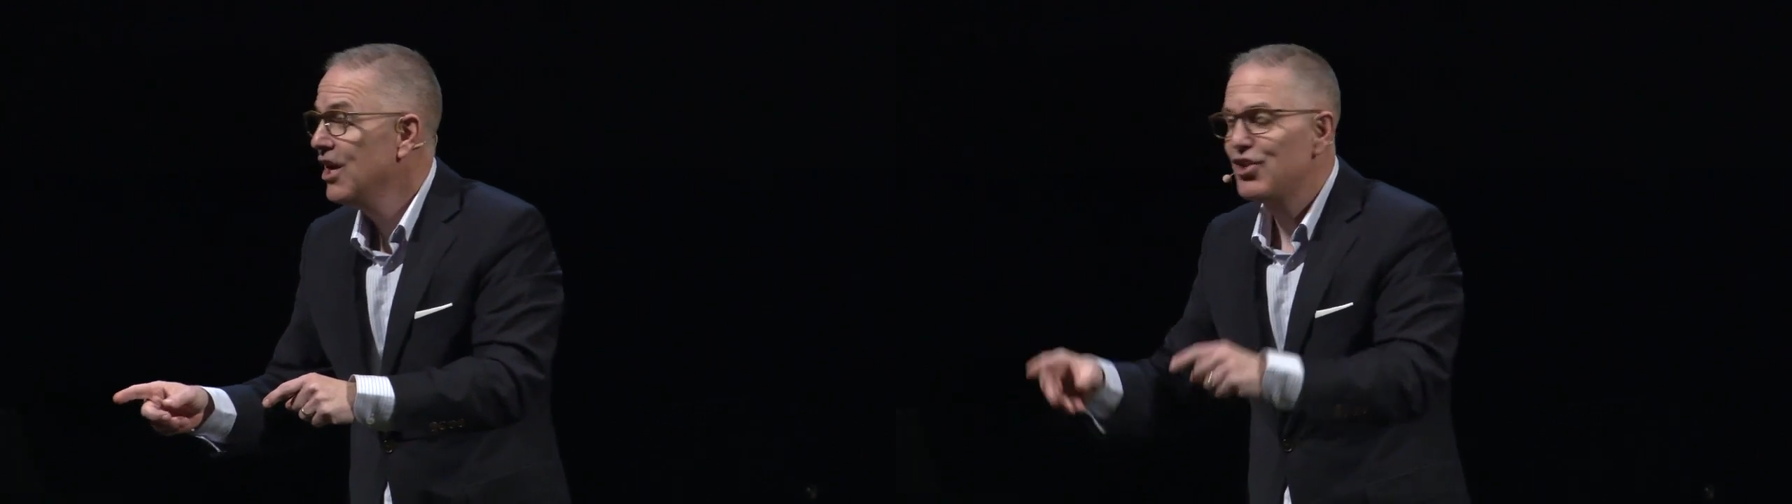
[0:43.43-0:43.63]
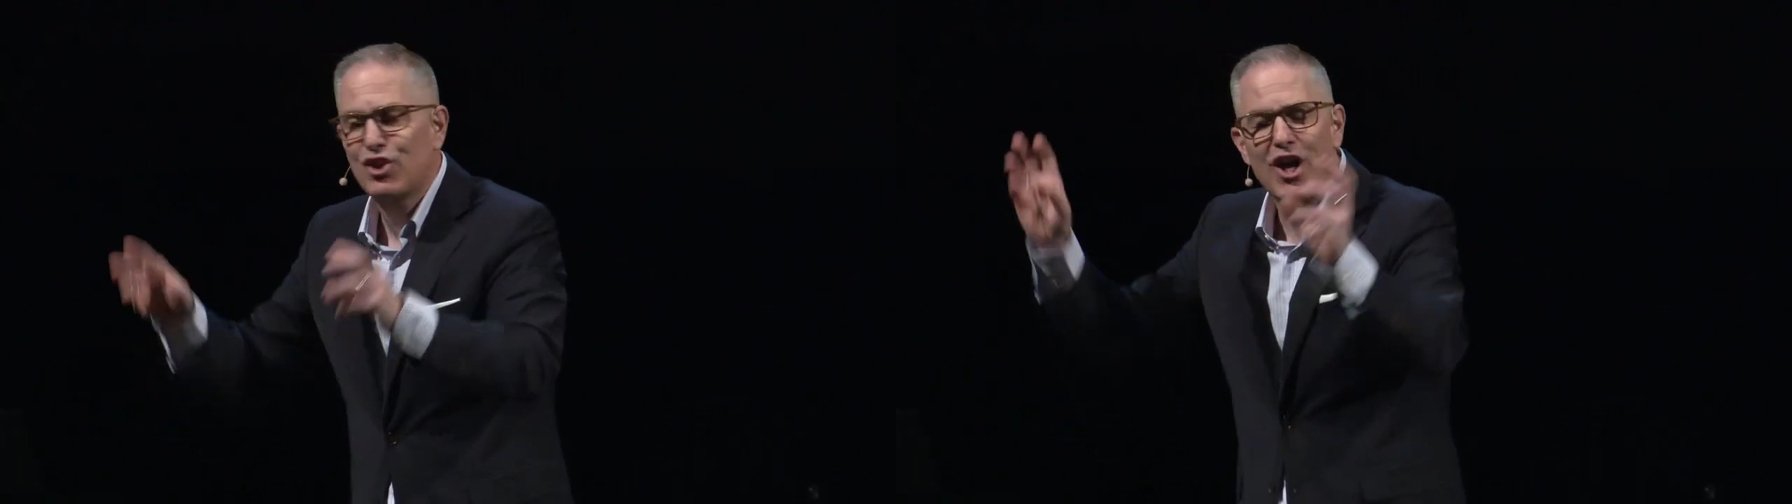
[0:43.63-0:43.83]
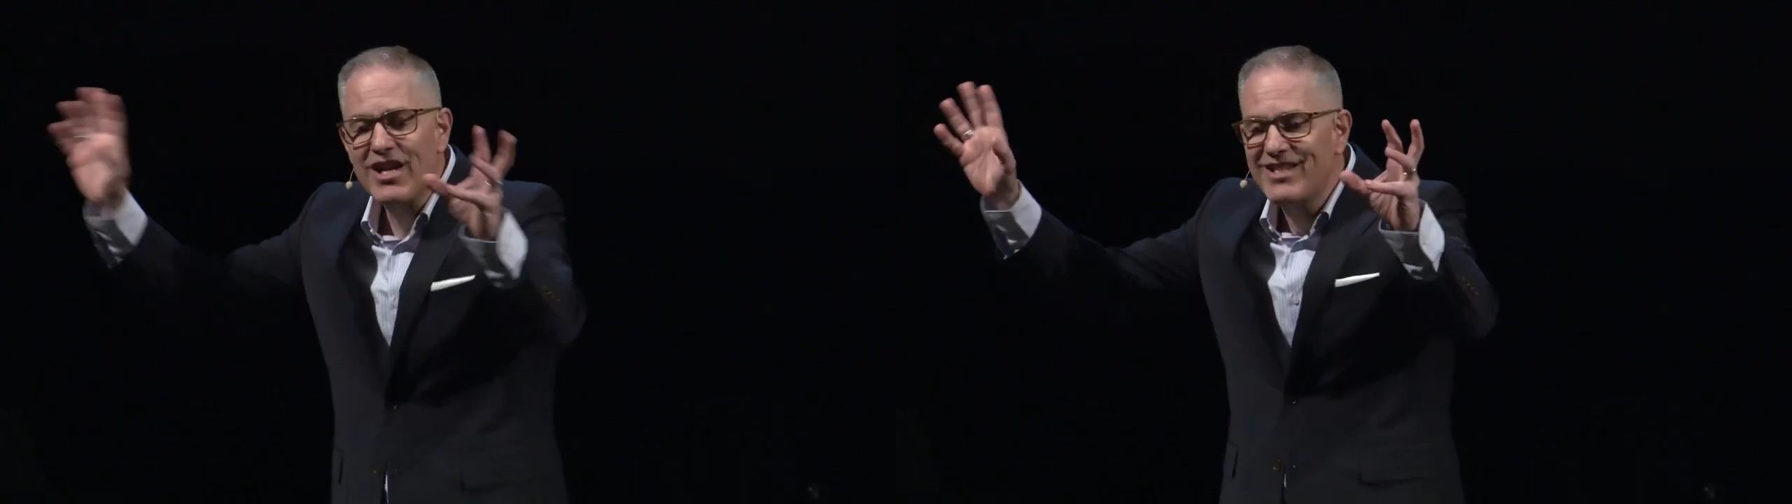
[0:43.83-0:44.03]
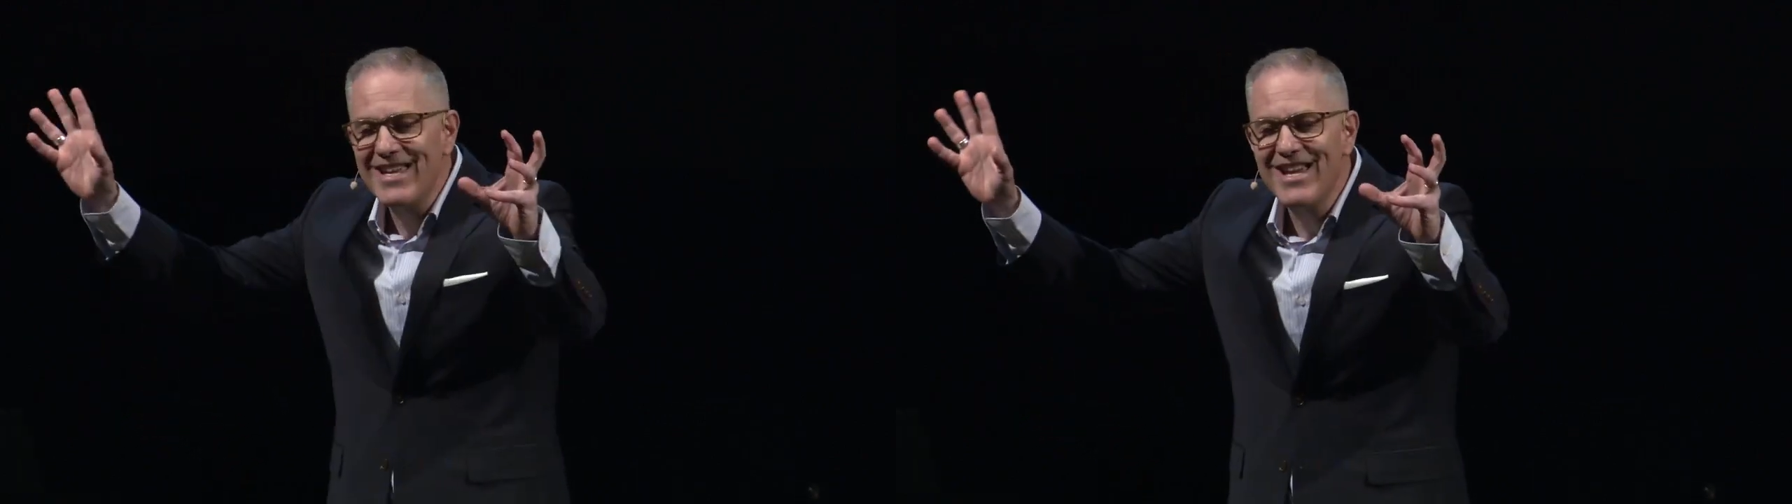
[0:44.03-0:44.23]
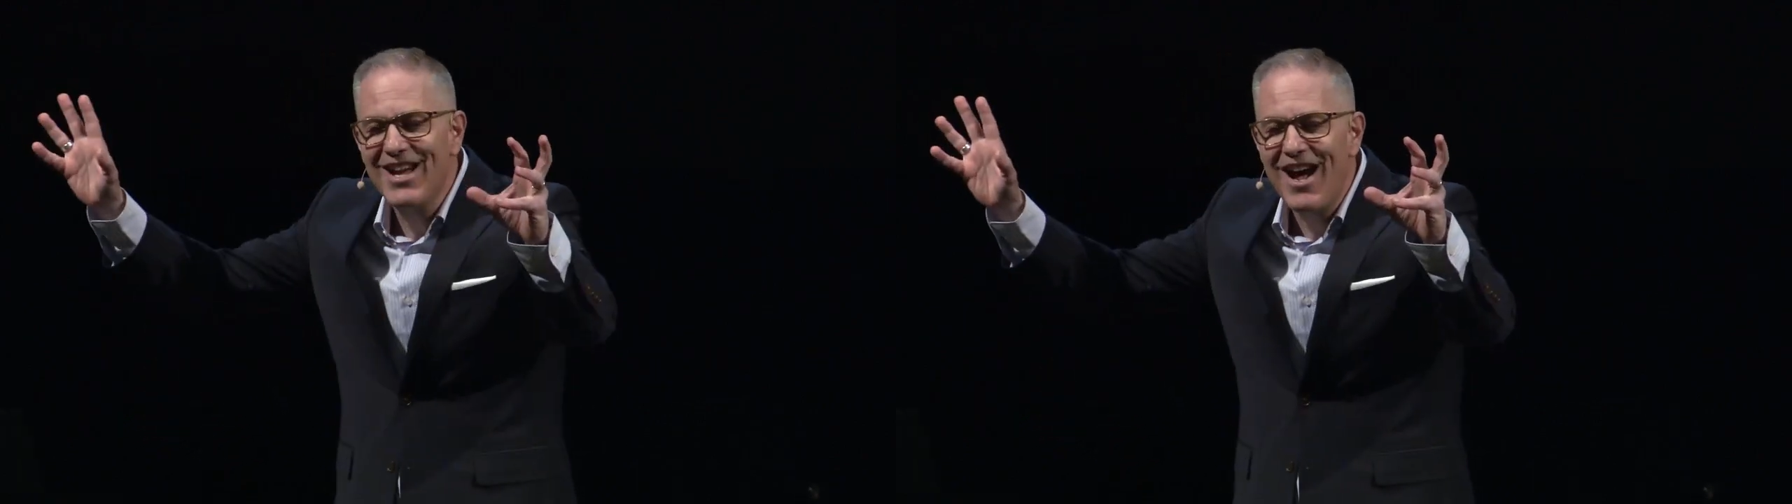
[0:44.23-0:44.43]

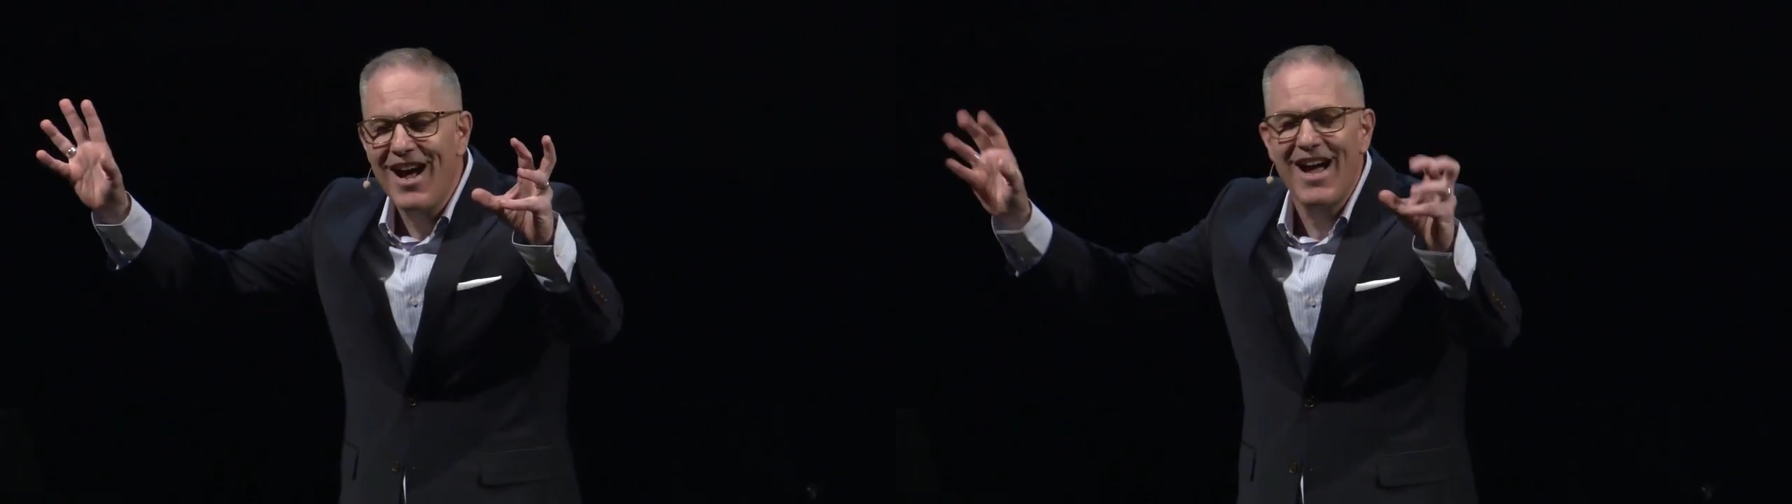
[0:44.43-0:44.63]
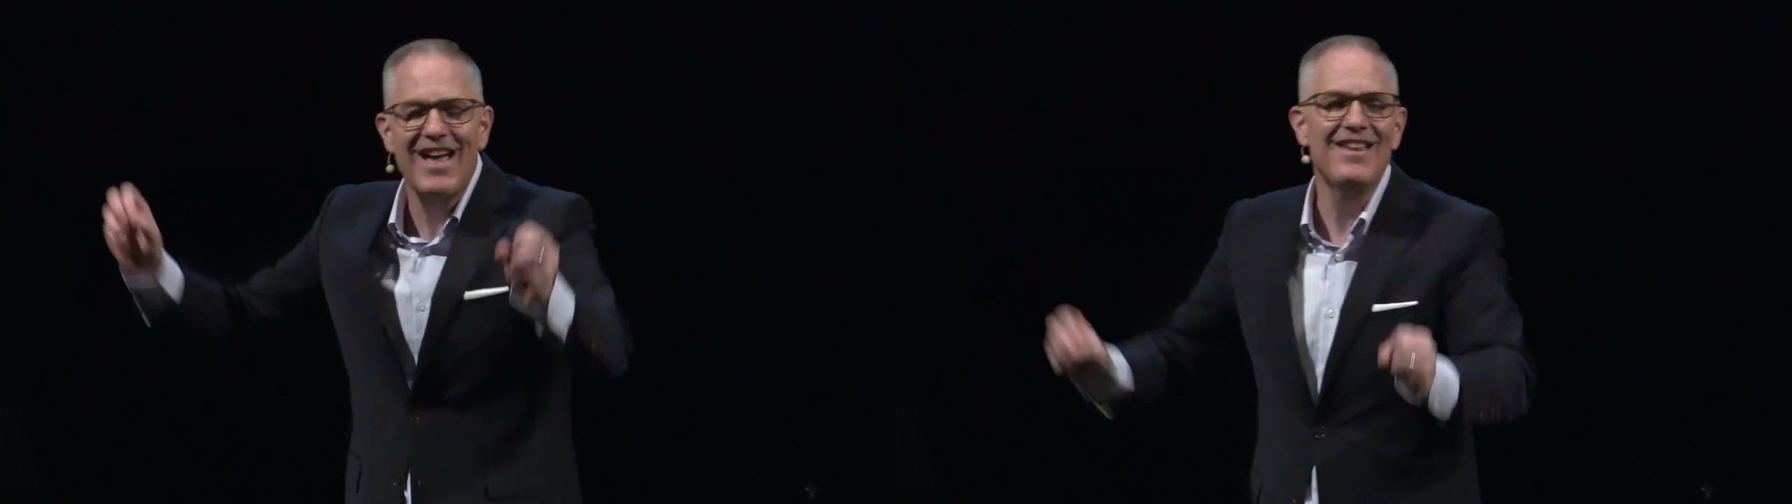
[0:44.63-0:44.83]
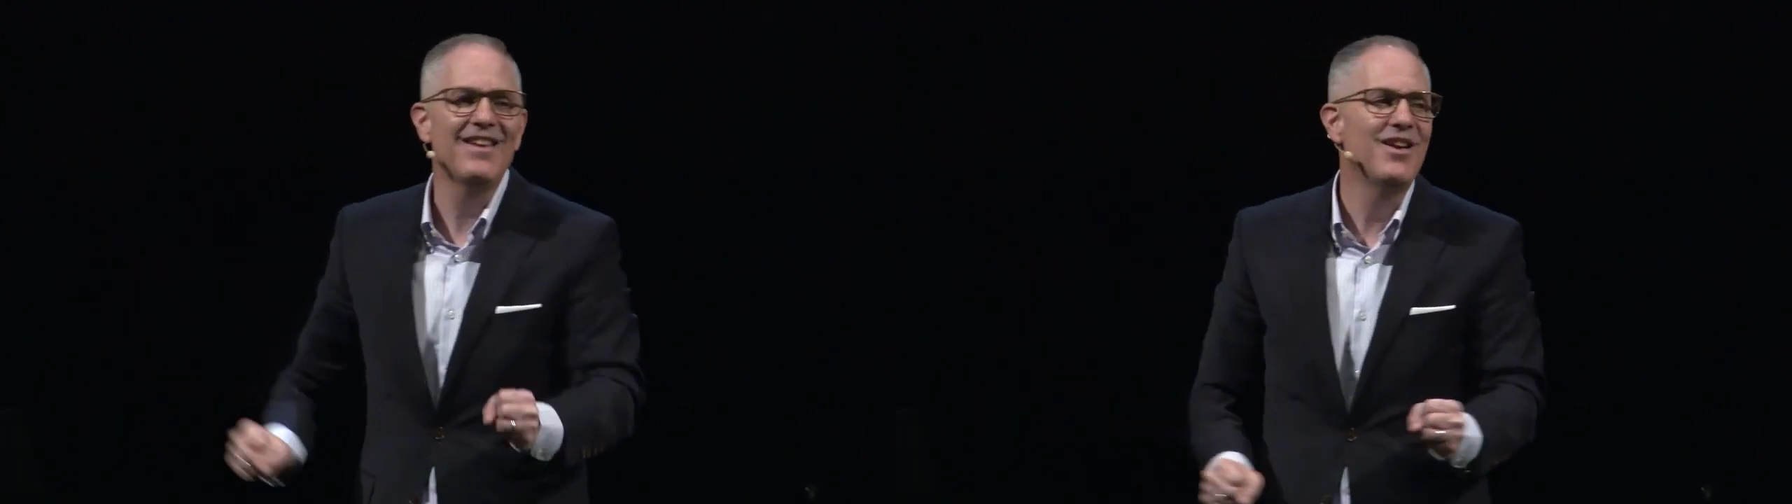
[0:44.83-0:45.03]
Trusting God,